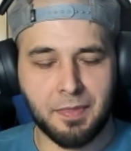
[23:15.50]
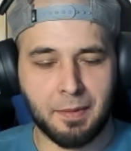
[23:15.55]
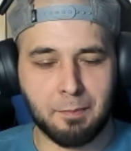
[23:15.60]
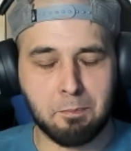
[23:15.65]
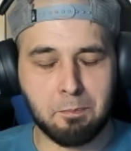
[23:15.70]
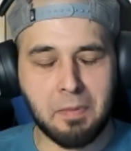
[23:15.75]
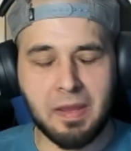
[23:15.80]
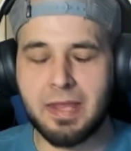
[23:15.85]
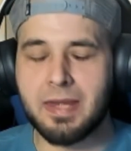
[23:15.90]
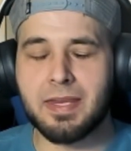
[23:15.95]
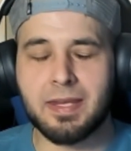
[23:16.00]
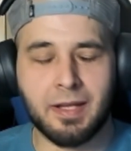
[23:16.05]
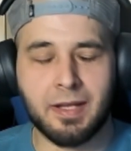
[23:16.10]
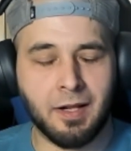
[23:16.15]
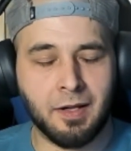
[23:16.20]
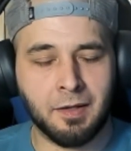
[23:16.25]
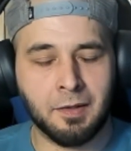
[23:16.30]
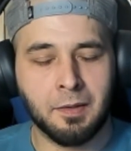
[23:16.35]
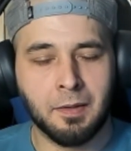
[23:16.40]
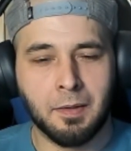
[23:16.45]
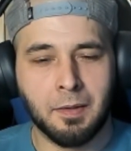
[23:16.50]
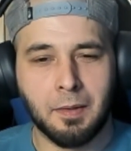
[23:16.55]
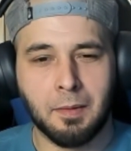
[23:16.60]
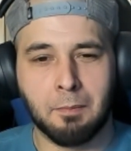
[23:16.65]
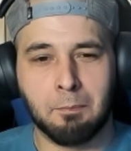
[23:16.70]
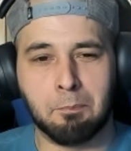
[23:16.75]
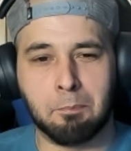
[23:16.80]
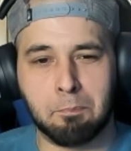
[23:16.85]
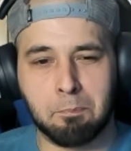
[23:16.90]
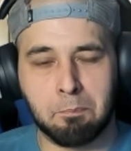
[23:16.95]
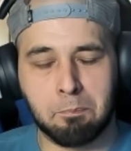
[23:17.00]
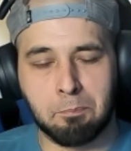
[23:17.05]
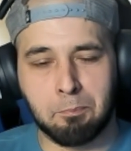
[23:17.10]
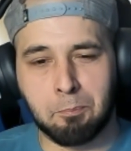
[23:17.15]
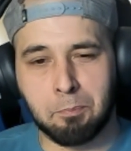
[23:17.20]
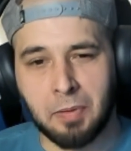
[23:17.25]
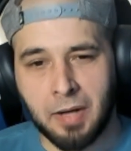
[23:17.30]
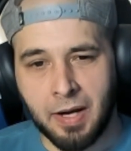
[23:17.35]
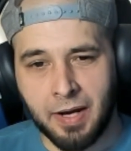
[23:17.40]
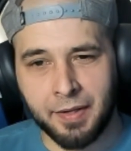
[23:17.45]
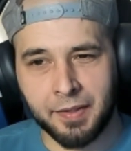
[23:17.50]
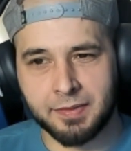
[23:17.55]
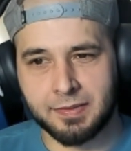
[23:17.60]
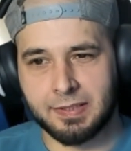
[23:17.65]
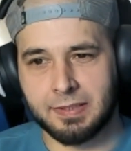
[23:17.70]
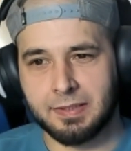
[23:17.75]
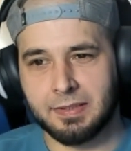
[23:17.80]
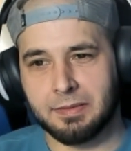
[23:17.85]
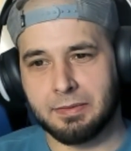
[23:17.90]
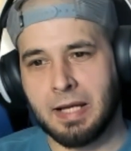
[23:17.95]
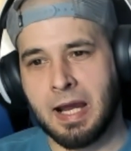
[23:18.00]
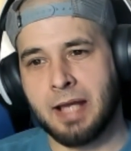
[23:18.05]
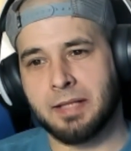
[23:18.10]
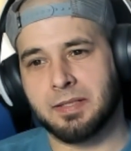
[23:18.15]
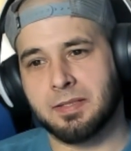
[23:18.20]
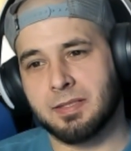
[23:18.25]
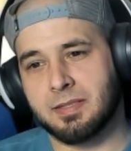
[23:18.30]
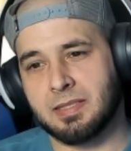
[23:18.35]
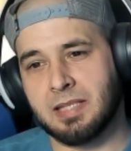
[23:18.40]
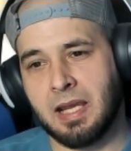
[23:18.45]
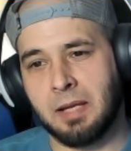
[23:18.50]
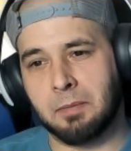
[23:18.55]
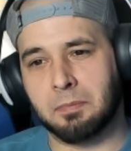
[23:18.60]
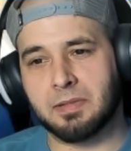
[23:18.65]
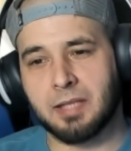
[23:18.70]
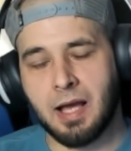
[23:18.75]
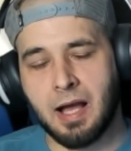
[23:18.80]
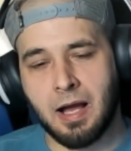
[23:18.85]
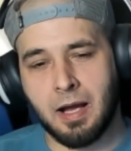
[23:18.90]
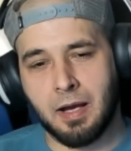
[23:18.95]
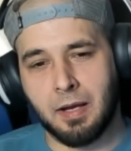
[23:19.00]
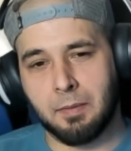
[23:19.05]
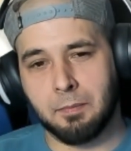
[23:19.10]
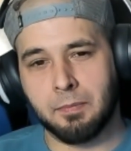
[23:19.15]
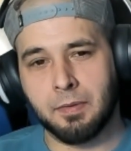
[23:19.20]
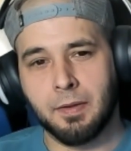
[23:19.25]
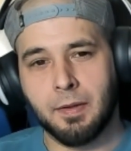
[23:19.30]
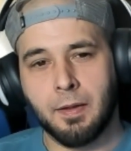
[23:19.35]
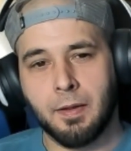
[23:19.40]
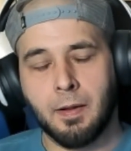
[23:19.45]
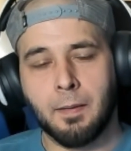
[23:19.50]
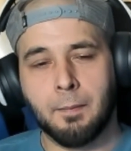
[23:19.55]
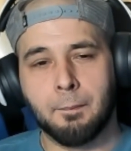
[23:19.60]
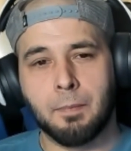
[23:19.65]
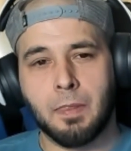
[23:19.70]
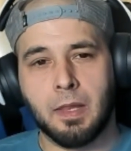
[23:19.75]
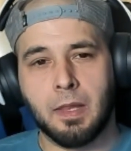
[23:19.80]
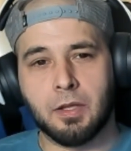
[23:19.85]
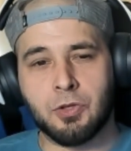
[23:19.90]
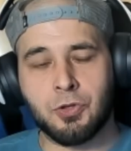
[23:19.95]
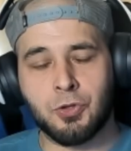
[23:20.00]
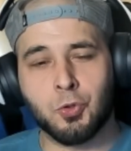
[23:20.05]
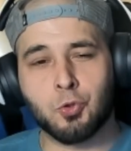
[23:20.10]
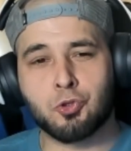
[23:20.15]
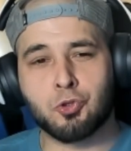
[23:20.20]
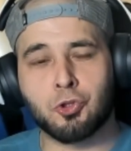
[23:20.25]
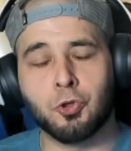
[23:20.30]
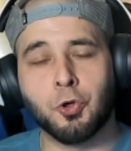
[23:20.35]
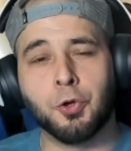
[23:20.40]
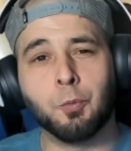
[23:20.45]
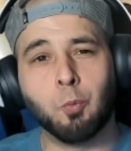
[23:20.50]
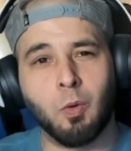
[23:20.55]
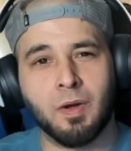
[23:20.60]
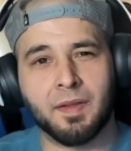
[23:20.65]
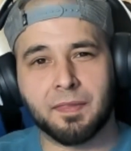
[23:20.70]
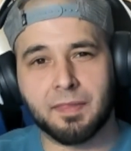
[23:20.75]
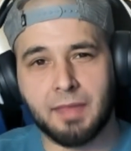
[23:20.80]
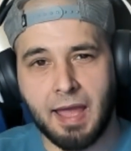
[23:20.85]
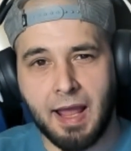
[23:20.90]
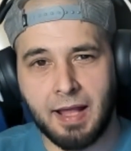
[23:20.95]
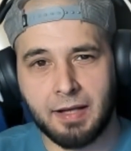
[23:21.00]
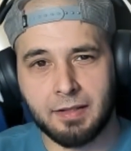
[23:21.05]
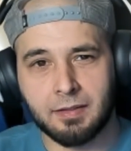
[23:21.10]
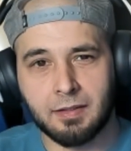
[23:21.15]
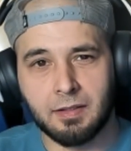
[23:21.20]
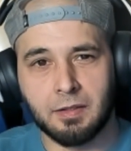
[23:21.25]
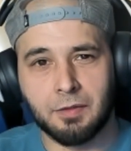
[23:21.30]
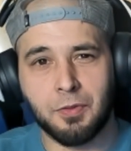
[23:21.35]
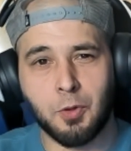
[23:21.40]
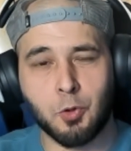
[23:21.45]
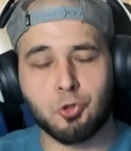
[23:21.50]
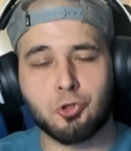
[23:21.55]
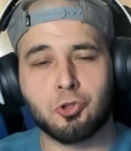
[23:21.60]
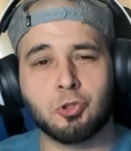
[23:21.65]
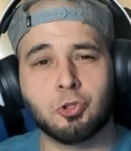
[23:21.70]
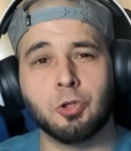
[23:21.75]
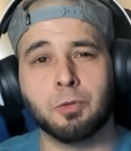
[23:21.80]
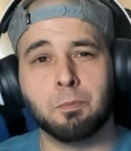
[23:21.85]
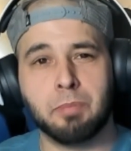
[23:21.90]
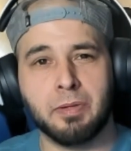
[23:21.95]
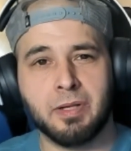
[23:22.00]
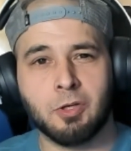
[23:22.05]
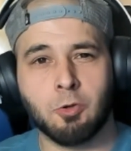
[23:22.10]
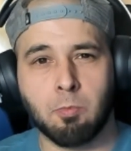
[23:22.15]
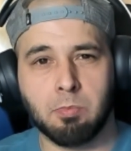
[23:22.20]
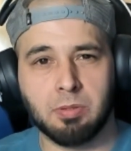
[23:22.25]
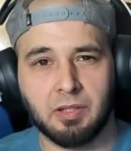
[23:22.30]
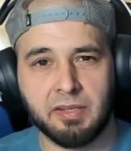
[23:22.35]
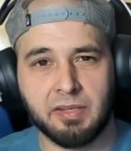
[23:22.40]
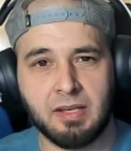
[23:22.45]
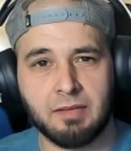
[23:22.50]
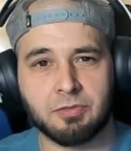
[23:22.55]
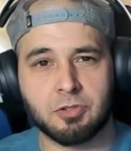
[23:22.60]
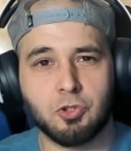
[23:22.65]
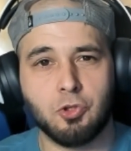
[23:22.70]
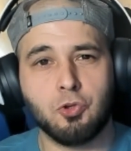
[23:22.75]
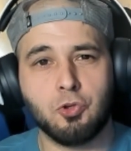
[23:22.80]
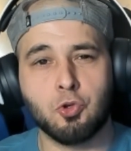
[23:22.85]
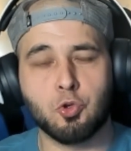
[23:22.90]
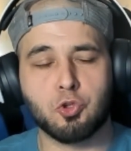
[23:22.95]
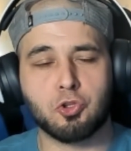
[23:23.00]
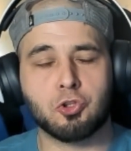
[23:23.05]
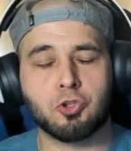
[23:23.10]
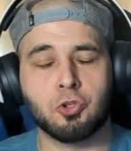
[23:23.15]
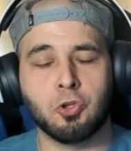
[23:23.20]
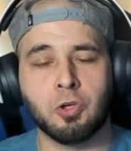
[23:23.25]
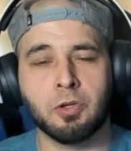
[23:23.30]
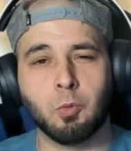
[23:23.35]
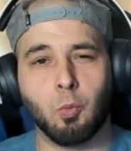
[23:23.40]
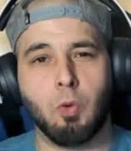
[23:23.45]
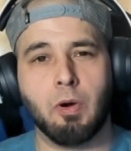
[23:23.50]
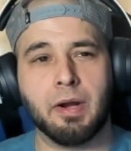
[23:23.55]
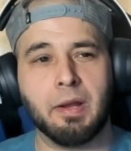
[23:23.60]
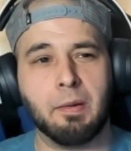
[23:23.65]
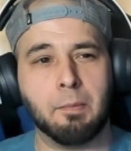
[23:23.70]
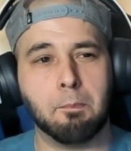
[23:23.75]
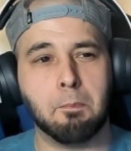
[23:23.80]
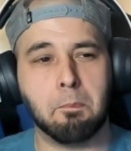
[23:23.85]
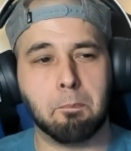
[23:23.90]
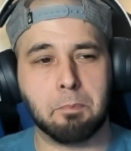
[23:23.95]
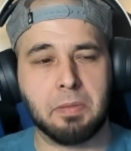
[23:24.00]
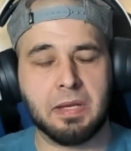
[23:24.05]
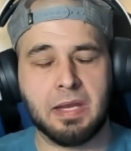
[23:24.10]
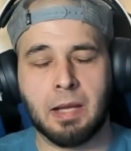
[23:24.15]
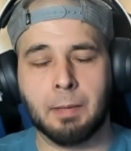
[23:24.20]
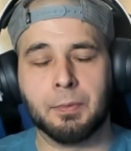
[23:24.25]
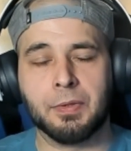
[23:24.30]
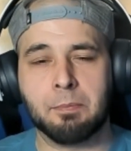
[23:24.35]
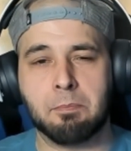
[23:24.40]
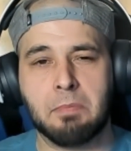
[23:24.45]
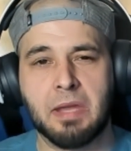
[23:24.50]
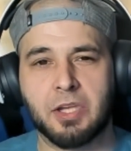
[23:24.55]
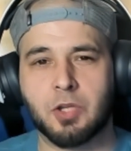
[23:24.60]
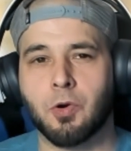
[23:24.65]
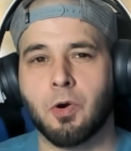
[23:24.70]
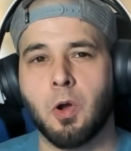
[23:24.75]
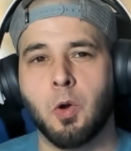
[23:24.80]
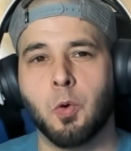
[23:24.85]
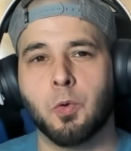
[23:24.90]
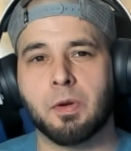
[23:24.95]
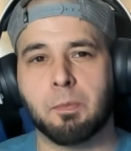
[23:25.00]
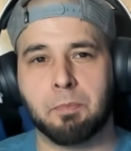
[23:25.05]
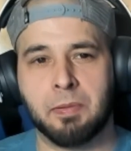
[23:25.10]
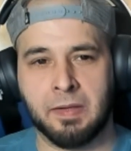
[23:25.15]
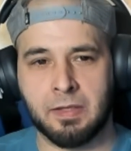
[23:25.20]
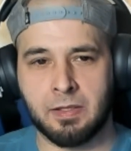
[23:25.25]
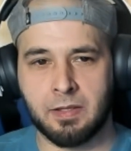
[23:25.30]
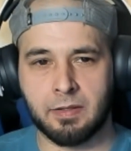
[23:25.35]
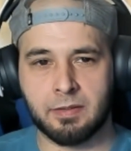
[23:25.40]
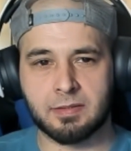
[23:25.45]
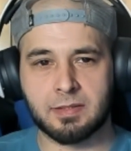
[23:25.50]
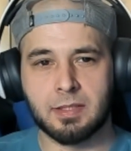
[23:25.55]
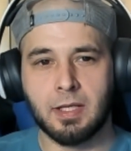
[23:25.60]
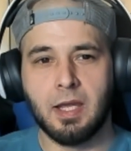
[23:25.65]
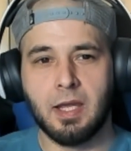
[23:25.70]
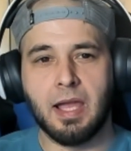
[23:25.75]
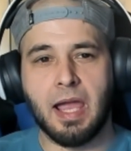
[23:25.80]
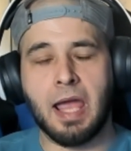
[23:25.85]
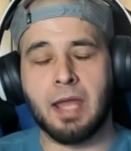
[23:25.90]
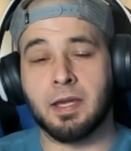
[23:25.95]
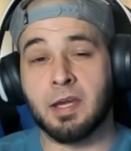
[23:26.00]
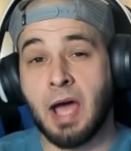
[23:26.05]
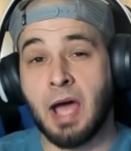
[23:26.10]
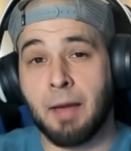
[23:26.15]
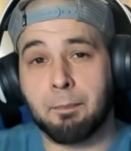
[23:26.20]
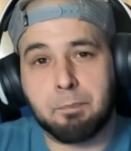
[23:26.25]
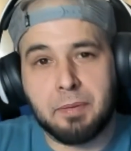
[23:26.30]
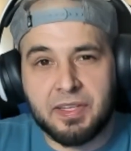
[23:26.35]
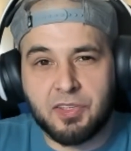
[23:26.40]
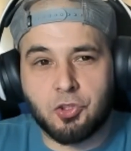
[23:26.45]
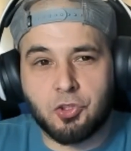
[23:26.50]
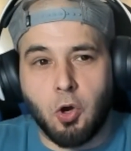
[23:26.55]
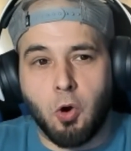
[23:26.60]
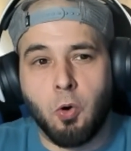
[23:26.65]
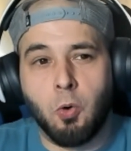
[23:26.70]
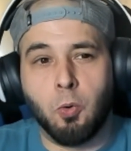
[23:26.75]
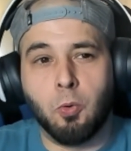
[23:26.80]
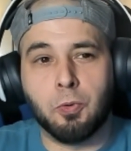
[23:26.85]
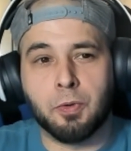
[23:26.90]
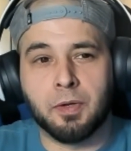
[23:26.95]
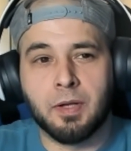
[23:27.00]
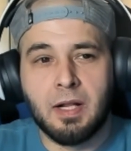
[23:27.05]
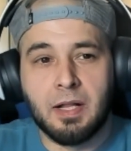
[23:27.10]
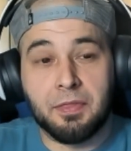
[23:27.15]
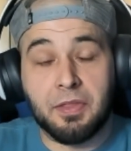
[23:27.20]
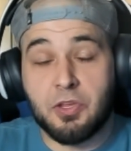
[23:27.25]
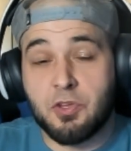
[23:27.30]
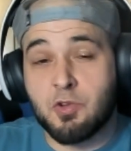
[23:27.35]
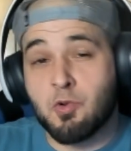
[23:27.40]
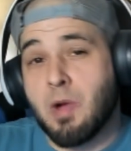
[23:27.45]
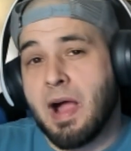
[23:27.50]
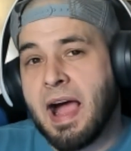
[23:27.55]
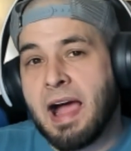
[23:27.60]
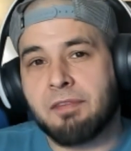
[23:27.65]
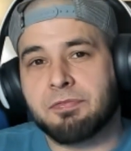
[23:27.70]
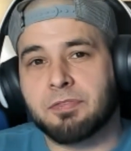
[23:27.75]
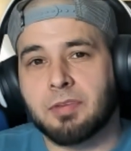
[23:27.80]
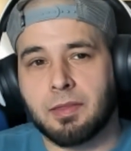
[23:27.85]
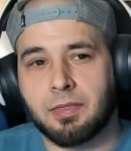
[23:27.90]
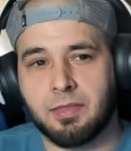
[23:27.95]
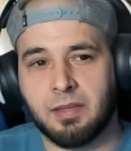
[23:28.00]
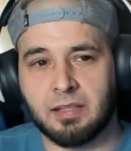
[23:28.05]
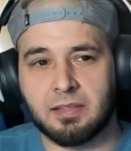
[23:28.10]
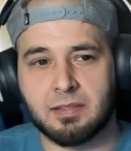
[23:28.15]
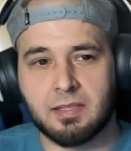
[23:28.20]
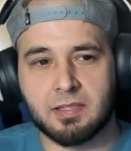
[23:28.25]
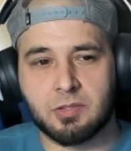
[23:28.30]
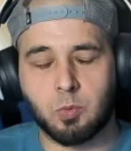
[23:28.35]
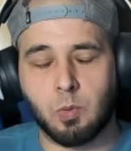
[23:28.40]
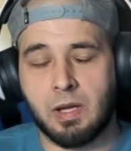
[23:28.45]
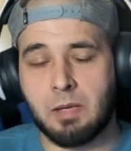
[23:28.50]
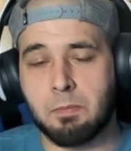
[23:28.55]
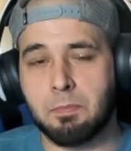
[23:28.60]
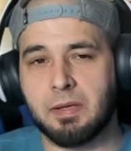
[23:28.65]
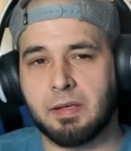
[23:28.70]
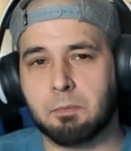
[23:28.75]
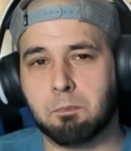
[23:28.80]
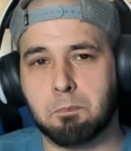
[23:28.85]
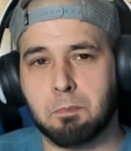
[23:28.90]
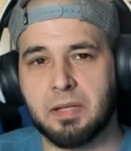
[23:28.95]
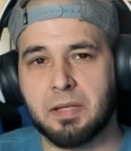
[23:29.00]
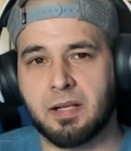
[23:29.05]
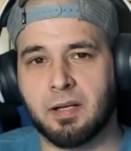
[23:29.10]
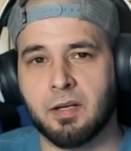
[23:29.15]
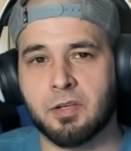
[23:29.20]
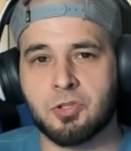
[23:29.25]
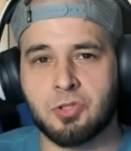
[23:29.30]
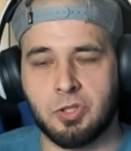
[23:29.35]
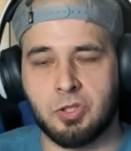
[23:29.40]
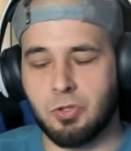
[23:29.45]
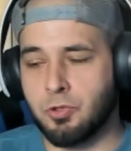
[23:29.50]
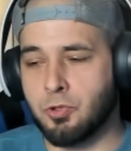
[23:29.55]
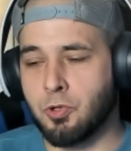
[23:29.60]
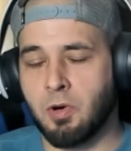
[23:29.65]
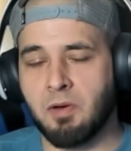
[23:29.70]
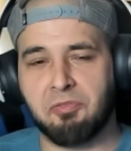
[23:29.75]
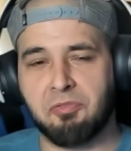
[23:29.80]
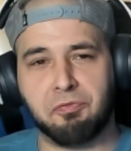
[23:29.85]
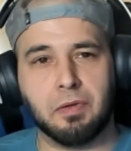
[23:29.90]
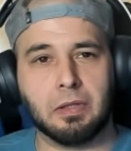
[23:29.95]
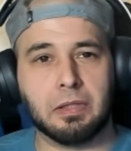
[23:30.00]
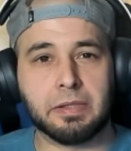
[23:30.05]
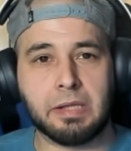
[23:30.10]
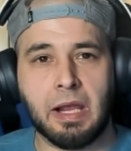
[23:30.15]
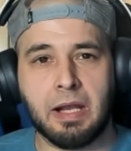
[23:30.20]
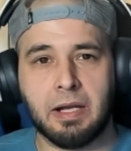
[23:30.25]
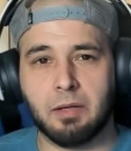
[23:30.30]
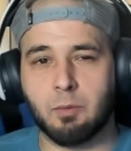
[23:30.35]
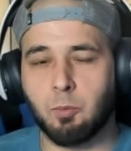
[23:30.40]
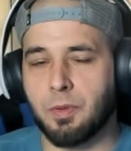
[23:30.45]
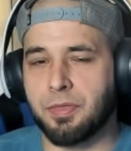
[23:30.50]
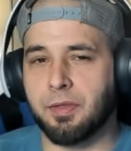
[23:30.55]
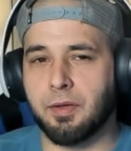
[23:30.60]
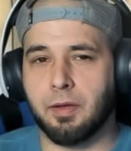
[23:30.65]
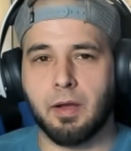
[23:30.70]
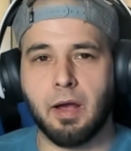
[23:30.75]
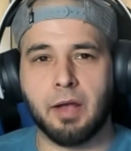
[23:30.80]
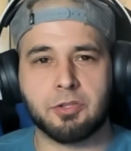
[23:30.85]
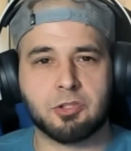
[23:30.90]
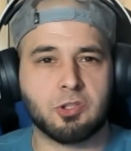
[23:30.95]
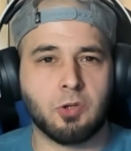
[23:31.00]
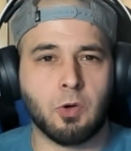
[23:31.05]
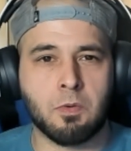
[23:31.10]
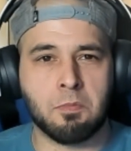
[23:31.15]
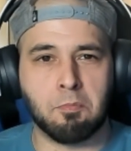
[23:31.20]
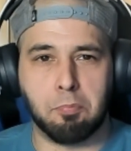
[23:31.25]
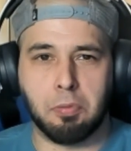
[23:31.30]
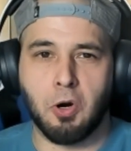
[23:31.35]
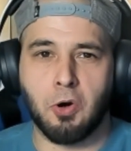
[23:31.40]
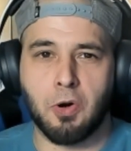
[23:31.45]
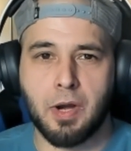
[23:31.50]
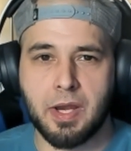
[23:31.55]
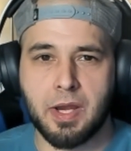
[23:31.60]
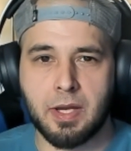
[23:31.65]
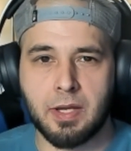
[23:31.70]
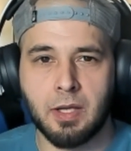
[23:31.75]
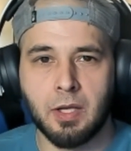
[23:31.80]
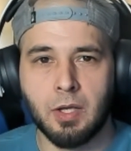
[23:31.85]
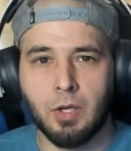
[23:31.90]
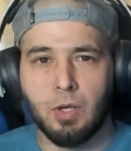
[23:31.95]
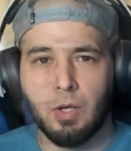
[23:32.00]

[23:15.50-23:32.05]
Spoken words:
media, but at the same time, you should want that. Those should be your beliefs. You should want to be able to make your own opinions and not be told that you have to think this way because you're affiliated with a certain party.